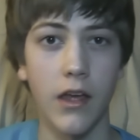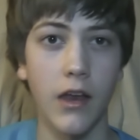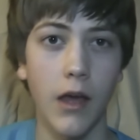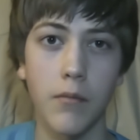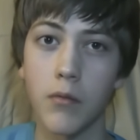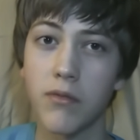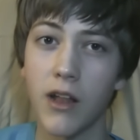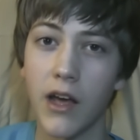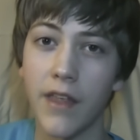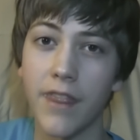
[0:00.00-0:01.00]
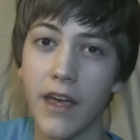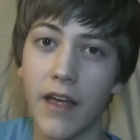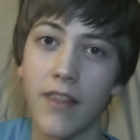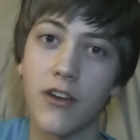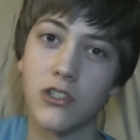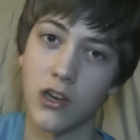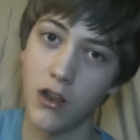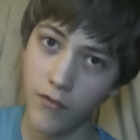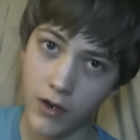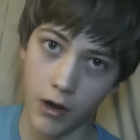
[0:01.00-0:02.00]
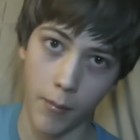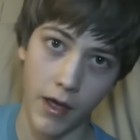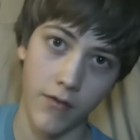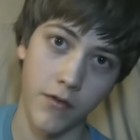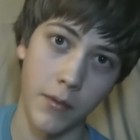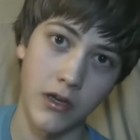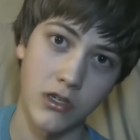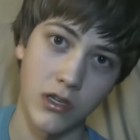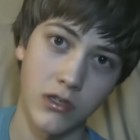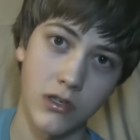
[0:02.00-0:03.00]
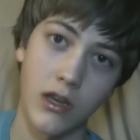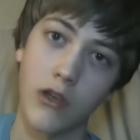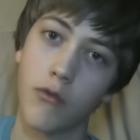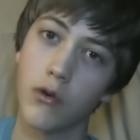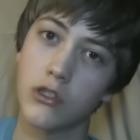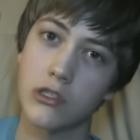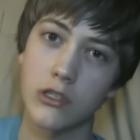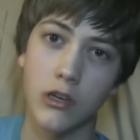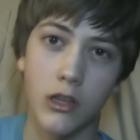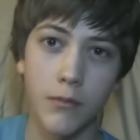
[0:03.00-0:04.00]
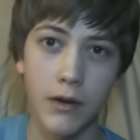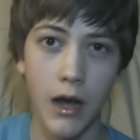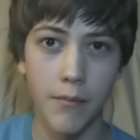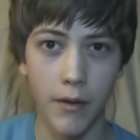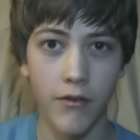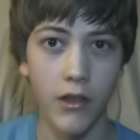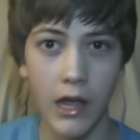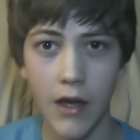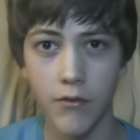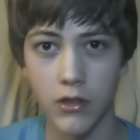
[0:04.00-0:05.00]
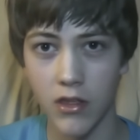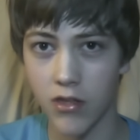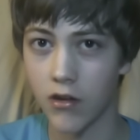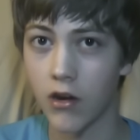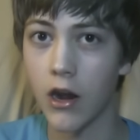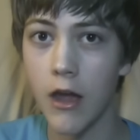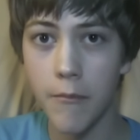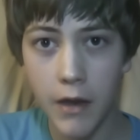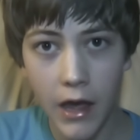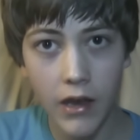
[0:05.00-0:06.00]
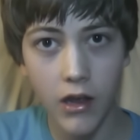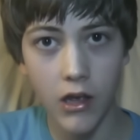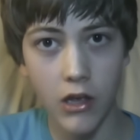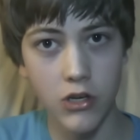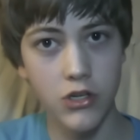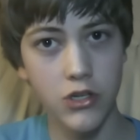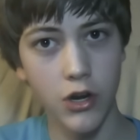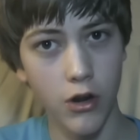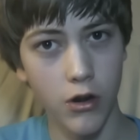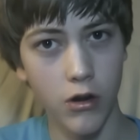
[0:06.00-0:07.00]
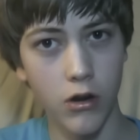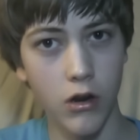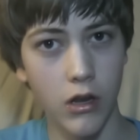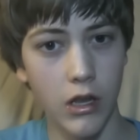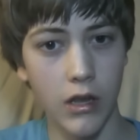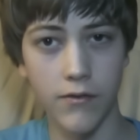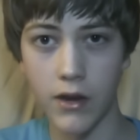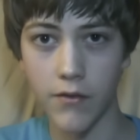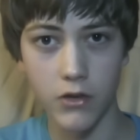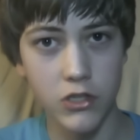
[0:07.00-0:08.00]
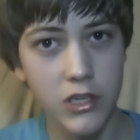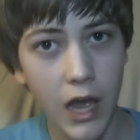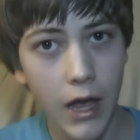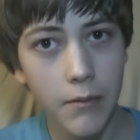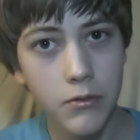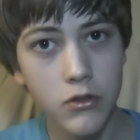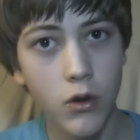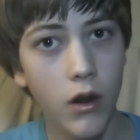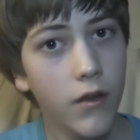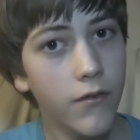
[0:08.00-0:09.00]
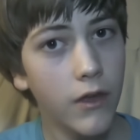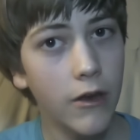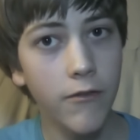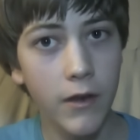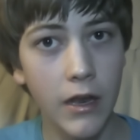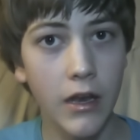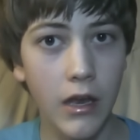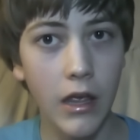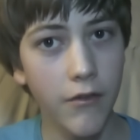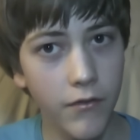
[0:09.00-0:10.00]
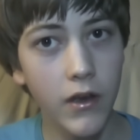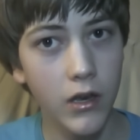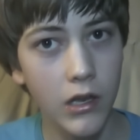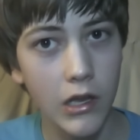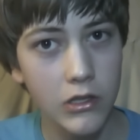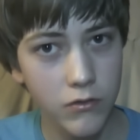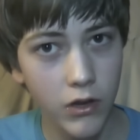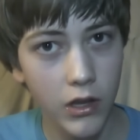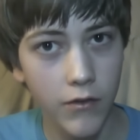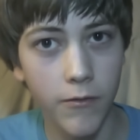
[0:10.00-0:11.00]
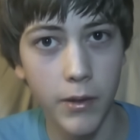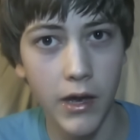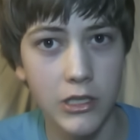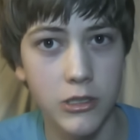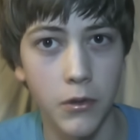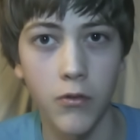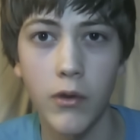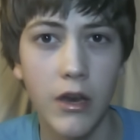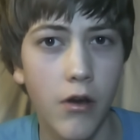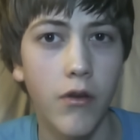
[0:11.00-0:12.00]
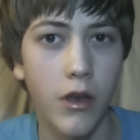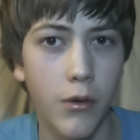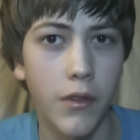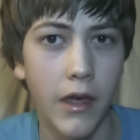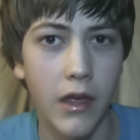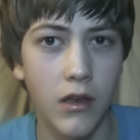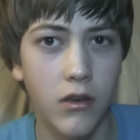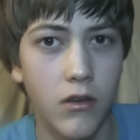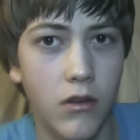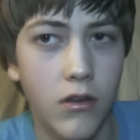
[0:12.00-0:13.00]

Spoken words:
then I'm implying that there's an infinite amount of dimensions, which is the only problem I really have with this theory. I'm not sure if it ever stops, or if infinity is really even possible. We don't know that.